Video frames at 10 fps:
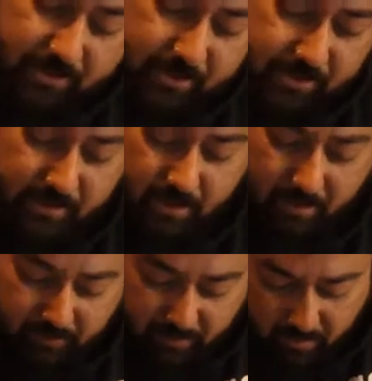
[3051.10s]
and
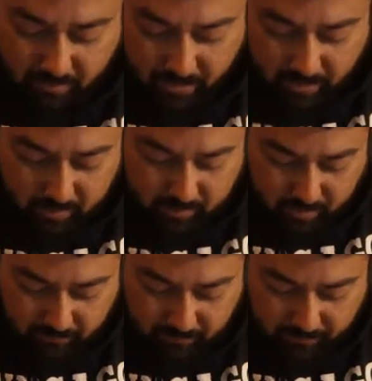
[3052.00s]
stuff. They get
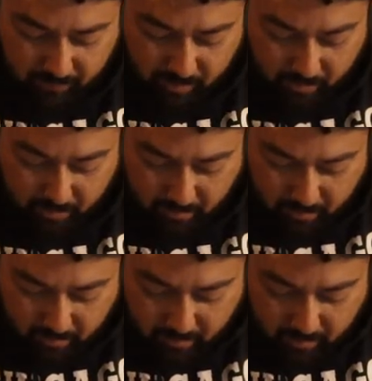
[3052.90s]
stuff for free
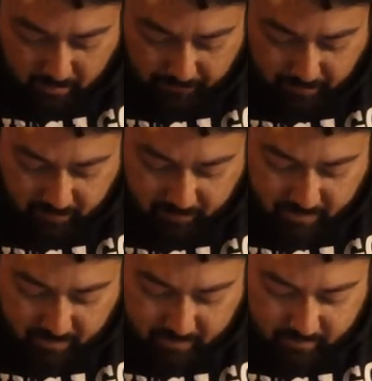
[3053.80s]
a fair
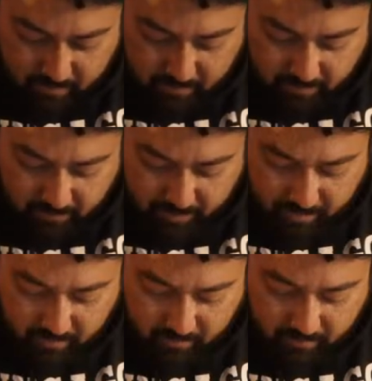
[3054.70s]
bit. There'll
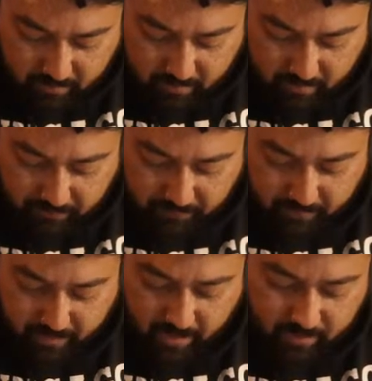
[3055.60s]
be
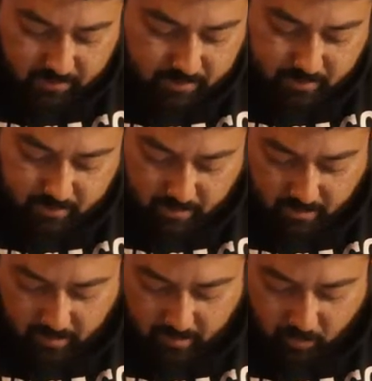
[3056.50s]
affiliates
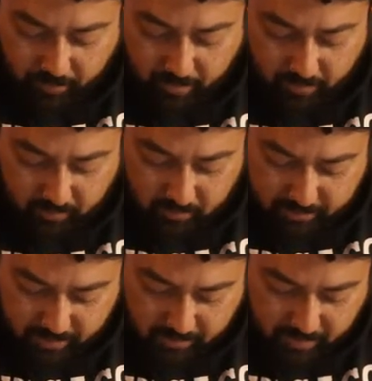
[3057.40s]
or part of
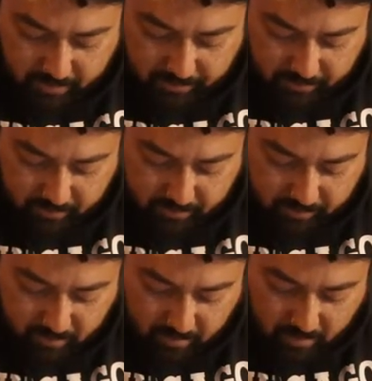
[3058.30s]
content creation,
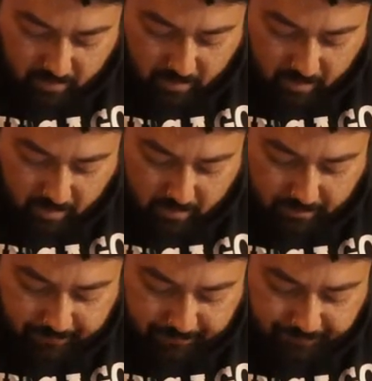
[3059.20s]
and